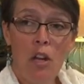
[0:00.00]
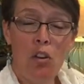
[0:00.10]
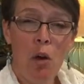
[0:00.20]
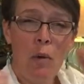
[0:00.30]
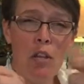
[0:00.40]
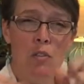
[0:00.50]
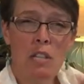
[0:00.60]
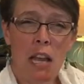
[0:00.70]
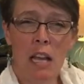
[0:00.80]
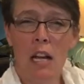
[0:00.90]
you know, when you
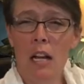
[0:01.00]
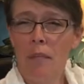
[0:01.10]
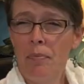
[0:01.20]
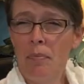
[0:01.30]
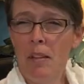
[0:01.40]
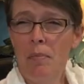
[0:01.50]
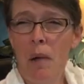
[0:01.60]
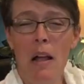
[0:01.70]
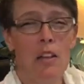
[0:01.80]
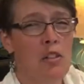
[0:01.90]
take you're
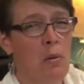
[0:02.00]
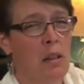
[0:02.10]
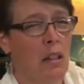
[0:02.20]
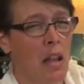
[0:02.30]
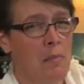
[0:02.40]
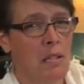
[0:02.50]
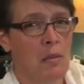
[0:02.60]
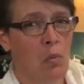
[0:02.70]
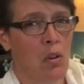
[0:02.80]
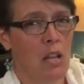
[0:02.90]
probably used to it with
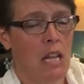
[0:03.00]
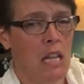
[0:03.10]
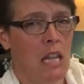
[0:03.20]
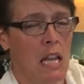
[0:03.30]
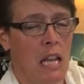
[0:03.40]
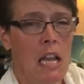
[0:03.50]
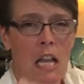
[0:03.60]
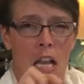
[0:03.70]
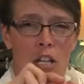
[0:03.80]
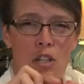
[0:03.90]
lemons more than anything,
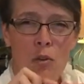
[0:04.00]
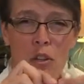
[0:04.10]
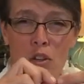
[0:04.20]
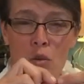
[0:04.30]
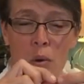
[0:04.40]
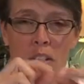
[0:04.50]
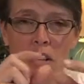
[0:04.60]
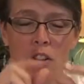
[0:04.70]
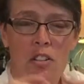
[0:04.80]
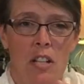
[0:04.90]
and you do a little twist
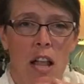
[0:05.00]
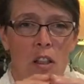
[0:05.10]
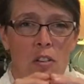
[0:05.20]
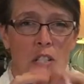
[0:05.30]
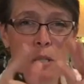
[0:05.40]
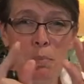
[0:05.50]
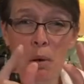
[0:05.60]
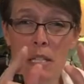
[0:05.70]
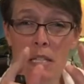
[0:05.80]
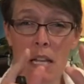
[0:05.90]
and you see that little
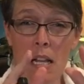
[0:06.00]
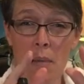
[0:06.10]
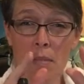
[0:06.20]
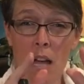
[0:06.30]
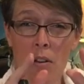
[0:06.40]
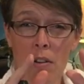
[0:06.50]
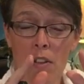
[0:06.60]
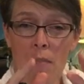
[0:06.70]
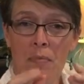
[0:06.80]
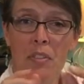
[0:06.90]
spritz that comes out of
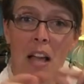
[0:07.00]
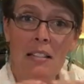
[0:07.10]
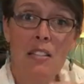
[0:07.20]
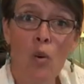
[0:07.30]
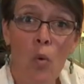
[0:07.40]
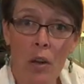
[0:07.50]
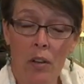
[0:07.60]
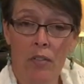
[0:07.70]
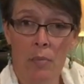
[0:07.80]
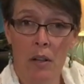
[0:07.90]
it, that's the
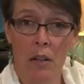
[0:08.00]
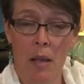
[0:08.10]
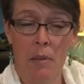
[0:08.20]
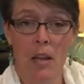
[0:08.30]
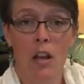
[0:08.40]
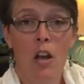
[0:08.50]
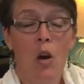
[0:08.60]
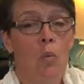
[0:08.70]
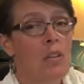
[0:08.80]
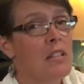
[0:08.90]
oil from the lemon.
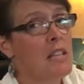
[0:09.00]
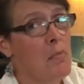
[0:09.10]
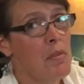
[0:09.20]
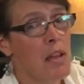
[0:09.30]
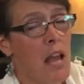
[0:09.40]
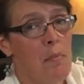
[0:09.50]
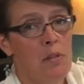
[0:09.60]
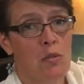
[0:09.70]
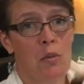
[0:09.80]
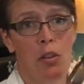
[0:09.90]
Well, the same thing
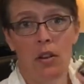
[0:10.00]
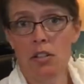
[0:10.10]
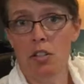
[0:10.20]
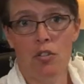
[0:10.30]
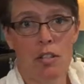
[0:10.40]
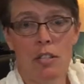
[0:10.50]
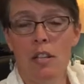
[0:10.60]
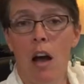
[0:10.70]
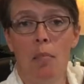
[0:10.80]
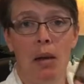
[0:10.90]
happens with all citrus,
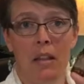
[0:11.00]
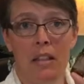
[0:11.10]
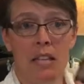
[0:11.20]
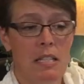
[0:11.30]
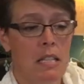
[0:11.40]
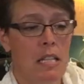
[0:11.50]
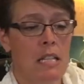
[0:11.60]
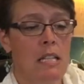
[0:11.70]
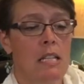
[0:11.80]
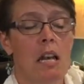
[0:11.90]
and this
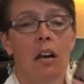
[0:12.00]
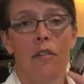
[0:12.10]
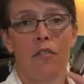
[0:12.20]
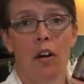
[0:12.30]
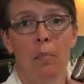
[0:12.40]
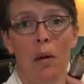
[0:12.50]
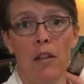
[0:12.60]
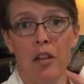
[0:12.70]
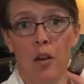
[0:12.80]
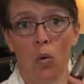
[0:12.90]
is from
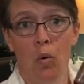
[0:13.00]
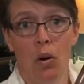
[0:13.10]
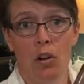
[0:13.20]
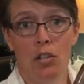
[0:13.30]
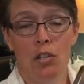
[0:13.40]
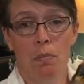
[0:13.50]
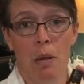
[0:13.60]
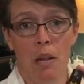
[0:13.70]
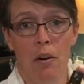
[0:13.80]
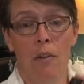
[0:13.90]
the orange
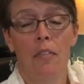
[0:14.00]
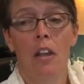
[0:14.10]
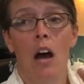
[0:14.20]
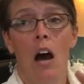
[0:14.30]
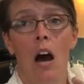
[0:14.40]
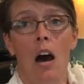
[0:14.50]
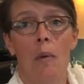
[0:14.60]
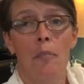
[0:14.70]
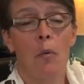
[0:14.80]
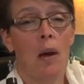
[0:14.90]
peel.
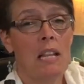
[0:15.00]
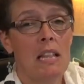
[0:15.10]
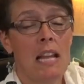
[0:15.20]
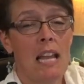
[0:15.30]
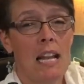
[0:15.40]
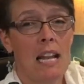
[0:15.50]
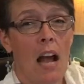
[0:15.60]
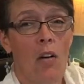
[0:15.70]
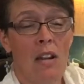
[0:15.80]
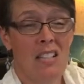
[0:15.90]
The way that they get it
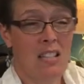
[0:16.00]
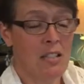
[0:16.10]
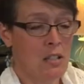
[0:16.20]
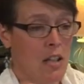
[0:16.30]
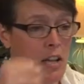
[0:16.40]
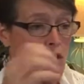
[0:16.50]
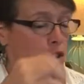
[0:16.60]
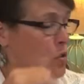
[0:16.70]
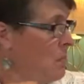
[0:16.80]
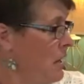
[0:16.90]
out is it's like
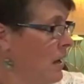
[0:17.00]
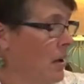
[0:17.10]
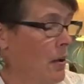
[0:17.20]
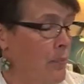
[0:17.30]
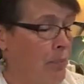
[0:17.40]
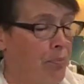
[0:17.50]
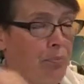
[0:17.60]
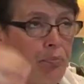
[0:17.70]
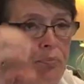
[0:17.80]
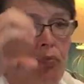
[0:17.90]
two big
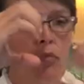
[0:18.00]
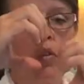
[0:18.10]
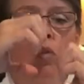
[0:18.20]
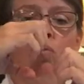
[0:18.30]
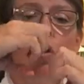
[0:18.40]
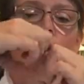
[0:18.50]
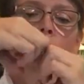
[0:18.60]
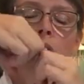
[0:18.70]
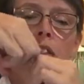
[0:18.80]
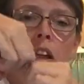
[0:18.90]

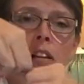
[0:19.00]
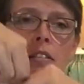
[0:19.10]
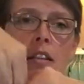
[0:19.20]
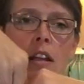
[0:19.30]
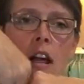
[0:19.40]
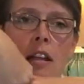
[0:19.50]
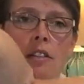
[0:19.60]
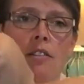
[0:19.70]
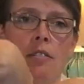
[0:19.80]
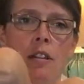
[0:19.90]
roller things that kind
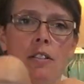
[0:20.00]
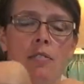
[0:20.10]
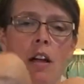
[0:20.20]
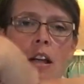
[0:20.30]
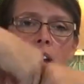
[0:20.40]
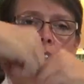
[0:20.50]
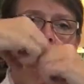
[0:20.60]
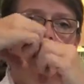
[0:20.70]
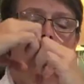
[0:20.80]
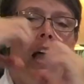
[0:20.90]
of do this, right?
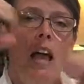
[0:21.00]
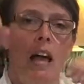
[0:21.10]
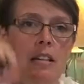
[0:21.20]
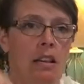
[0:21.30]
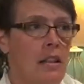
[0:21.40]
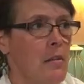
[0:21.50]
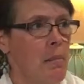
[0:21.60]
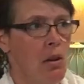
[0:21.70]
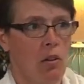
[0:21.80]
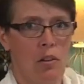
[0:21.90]
And the
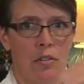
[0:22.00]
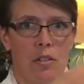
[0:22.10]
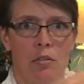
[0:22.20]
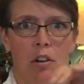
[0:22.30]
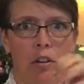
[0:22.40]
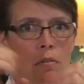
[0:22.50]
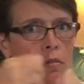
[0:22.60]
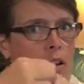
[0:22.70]
peel goes through,